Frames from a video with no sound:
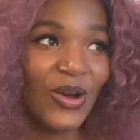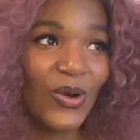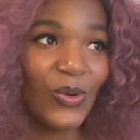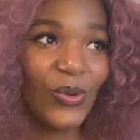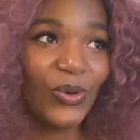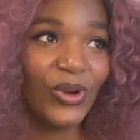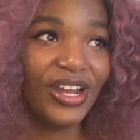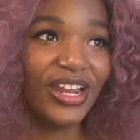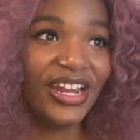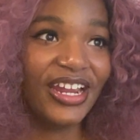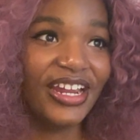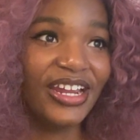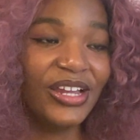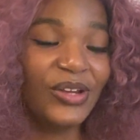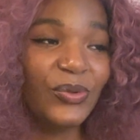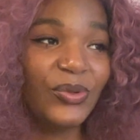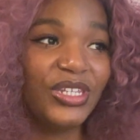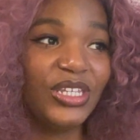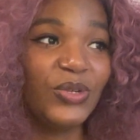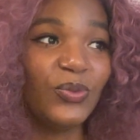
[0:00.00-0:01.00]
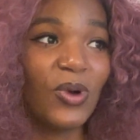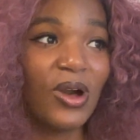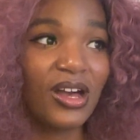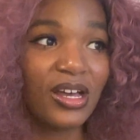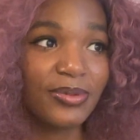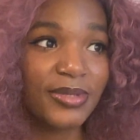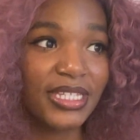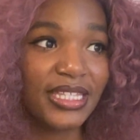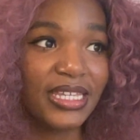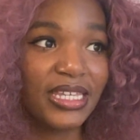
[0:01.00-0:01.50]
Or when you walk
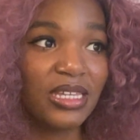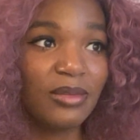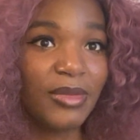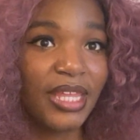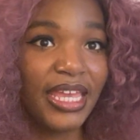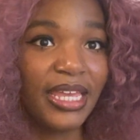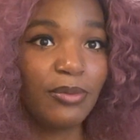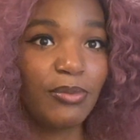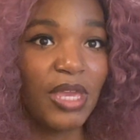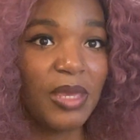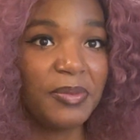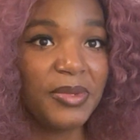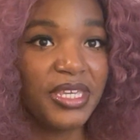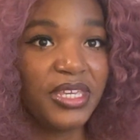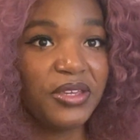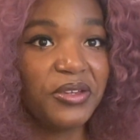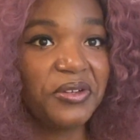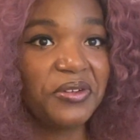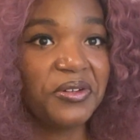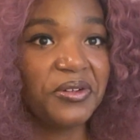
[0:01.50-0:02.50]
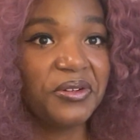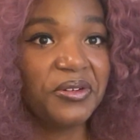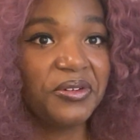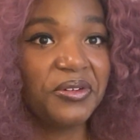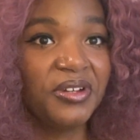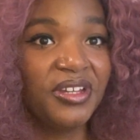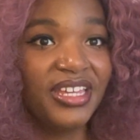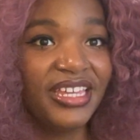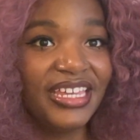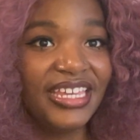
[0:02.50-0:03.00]
up to them, like maybe
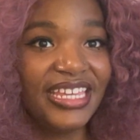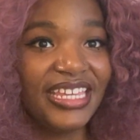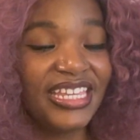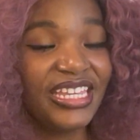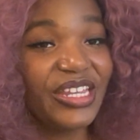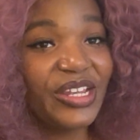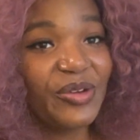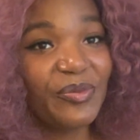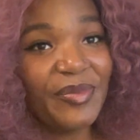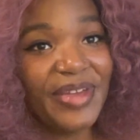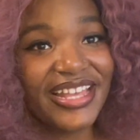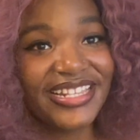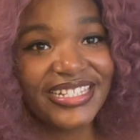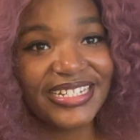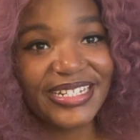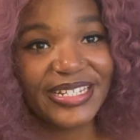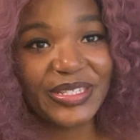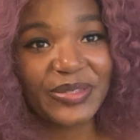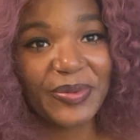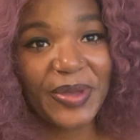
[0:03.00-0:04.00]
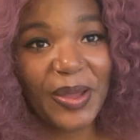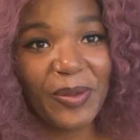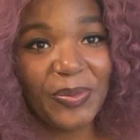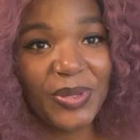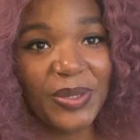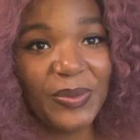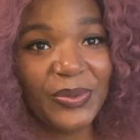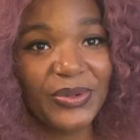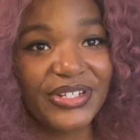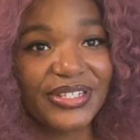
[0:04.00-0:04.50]
you hear messages about
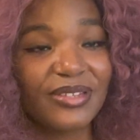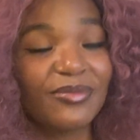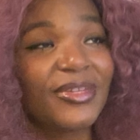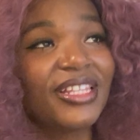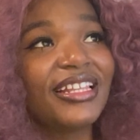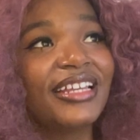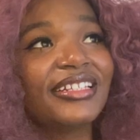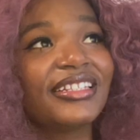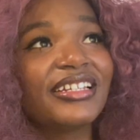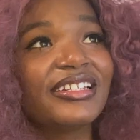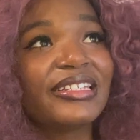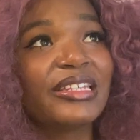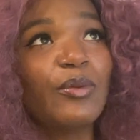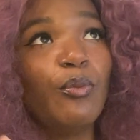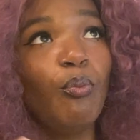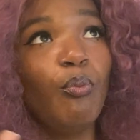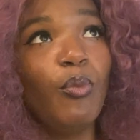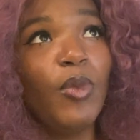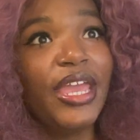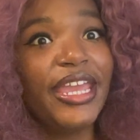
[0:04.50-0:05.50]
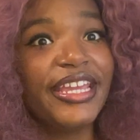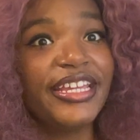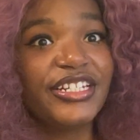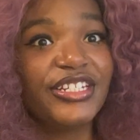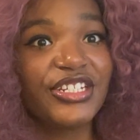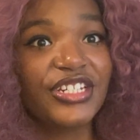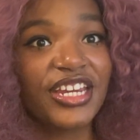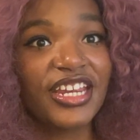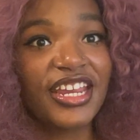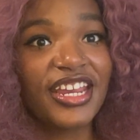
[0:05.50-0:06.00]
people or something, like there's a
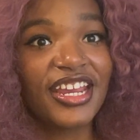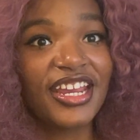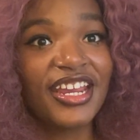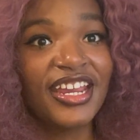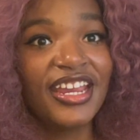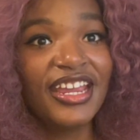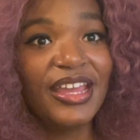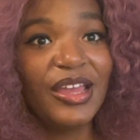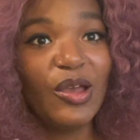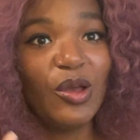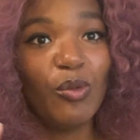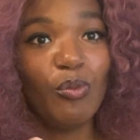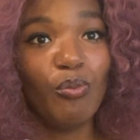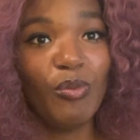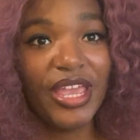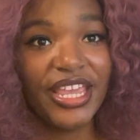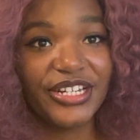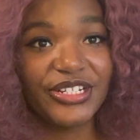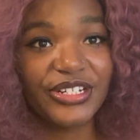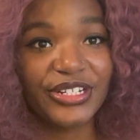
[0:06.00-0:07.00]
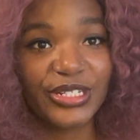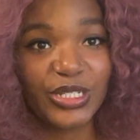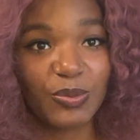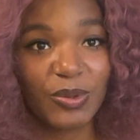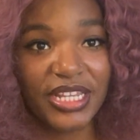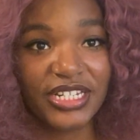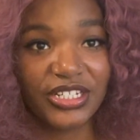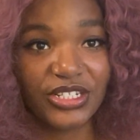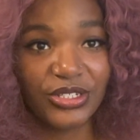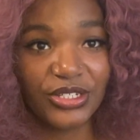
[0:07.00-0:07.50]
major
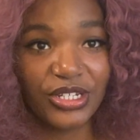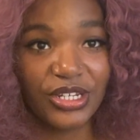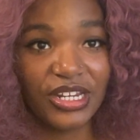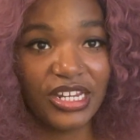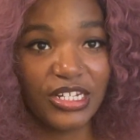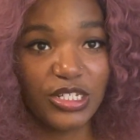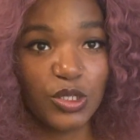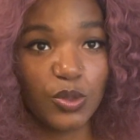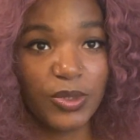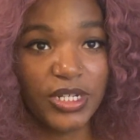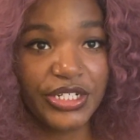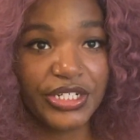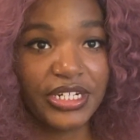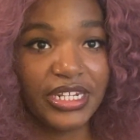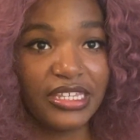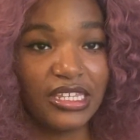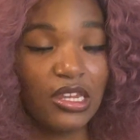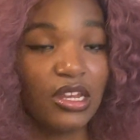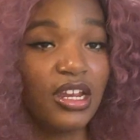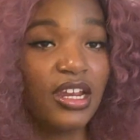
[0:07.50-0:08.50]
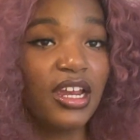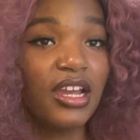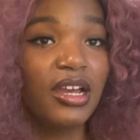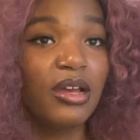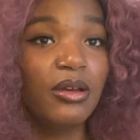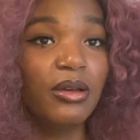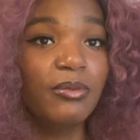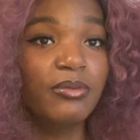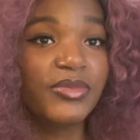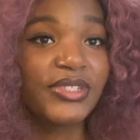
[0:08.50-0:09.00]
expansion to your intuition and your
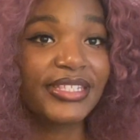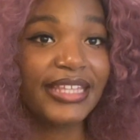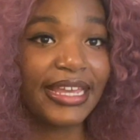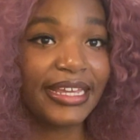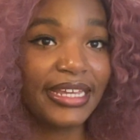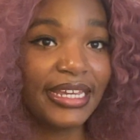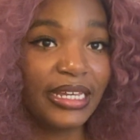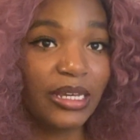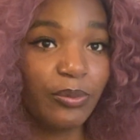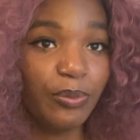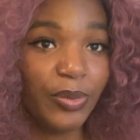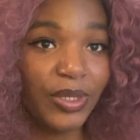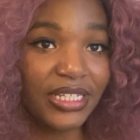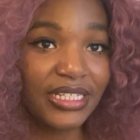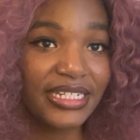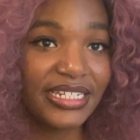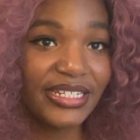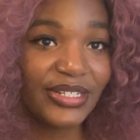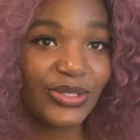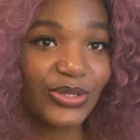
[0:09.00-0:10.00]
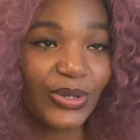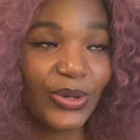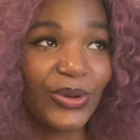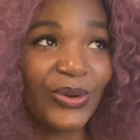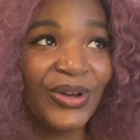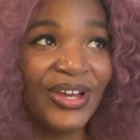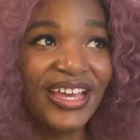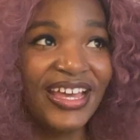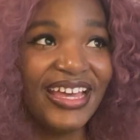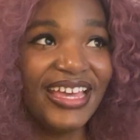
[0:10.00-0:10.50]
psychic ability.
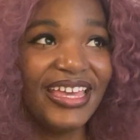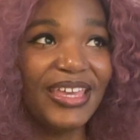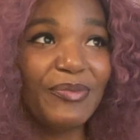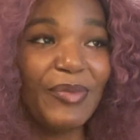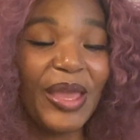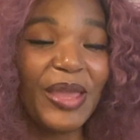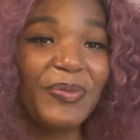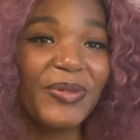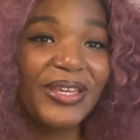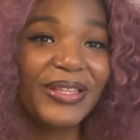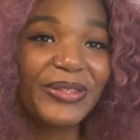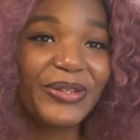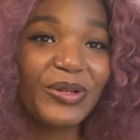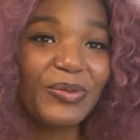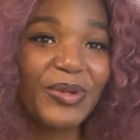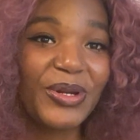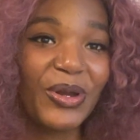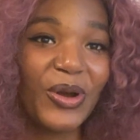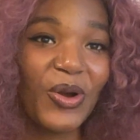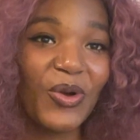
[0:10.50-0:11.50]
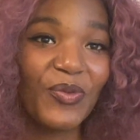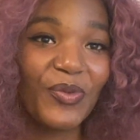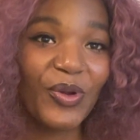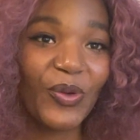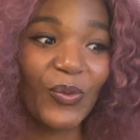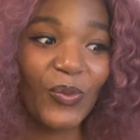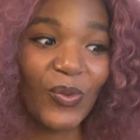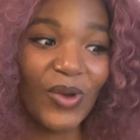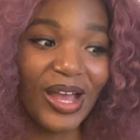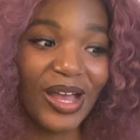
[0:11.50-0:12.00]
So it might be a little bit
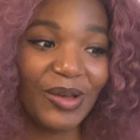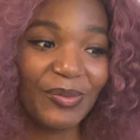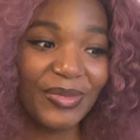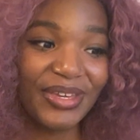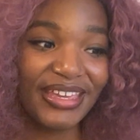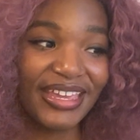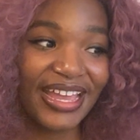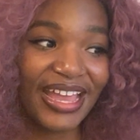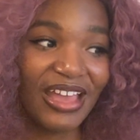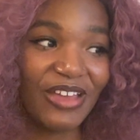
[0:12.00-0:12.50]
overwhelming.